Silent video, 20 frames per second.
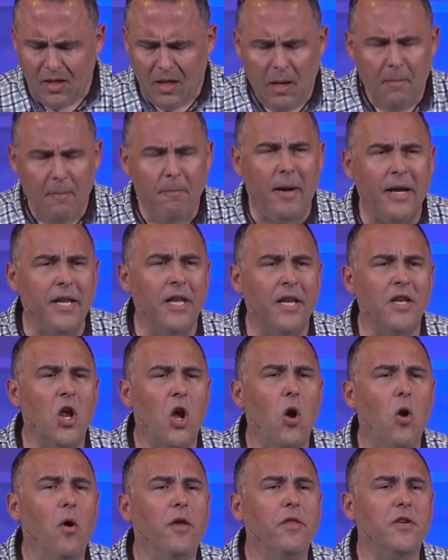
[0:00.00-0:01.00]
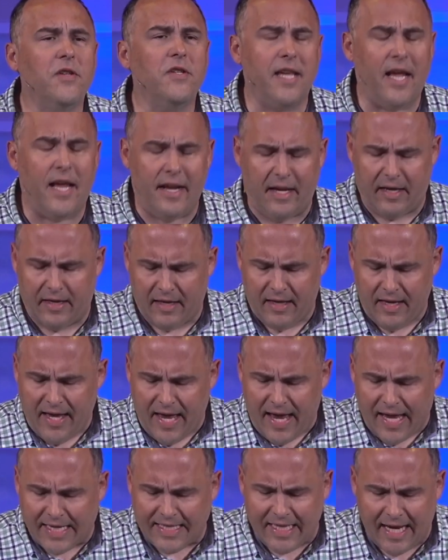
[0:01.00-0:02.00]
But in no other
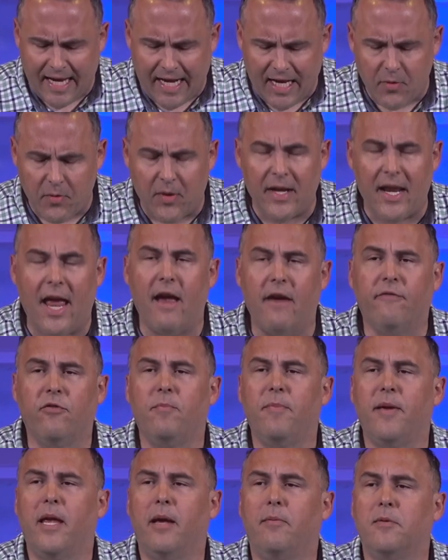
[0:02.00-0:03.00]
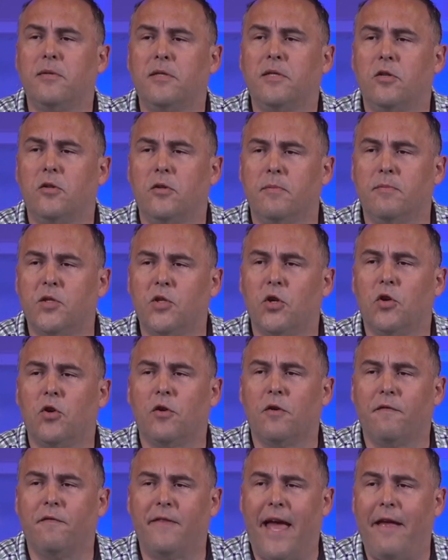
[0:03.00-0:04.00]
has anyone ever be able to
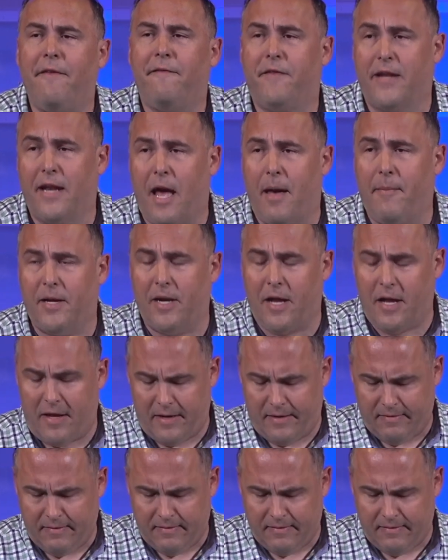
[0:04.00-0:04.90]
observe that phenomenon.